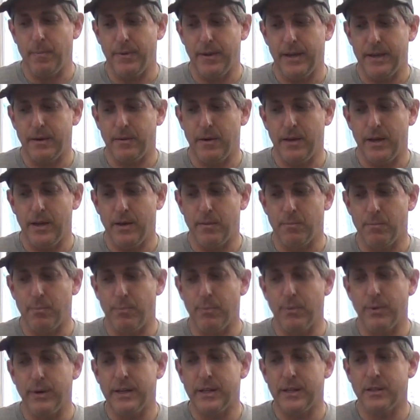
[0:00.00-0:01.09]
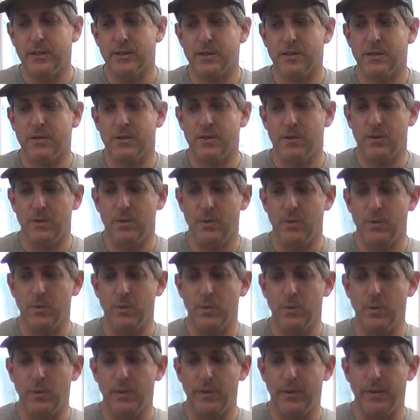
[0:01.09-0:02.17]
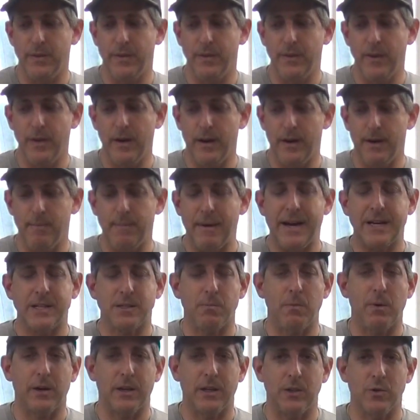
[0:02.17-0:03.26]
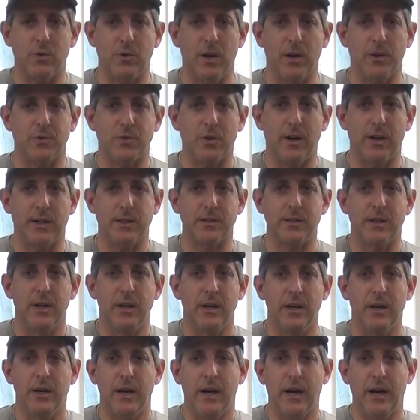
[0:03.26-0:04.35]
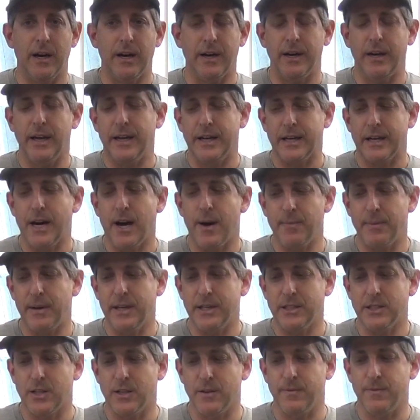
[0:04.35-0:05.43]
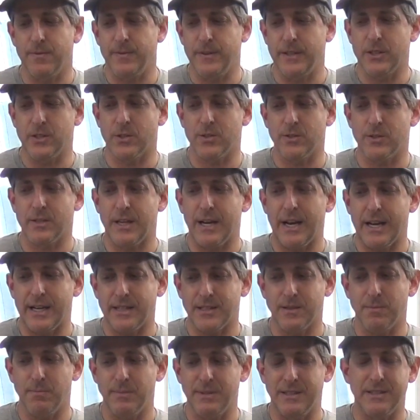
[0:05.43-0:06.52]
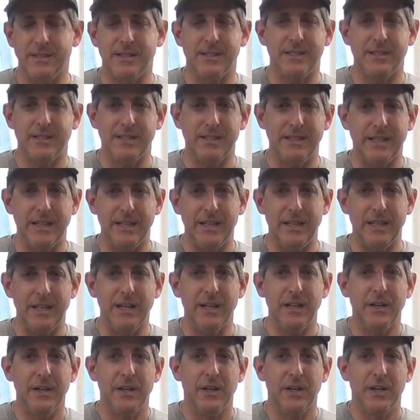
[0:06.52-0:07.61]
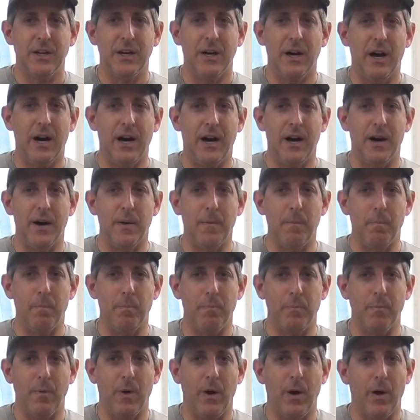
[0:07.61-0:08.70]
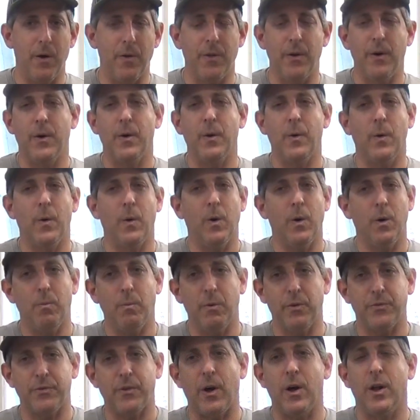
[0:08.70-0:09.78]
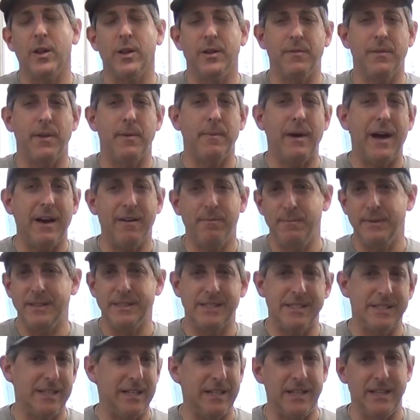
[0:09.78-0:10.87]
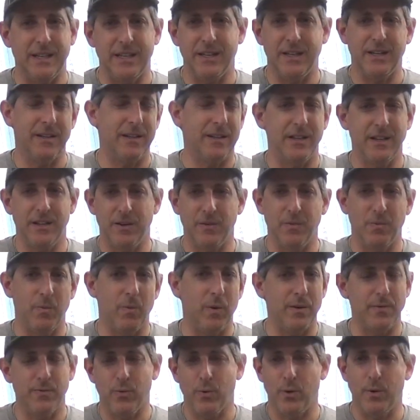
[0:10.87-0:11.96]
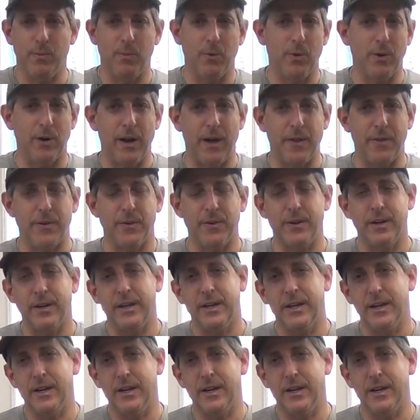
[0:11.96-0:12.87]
It brings to mass market trail trucks a combination of features that hasn't been seen, although almost all of them have been seen in one form or another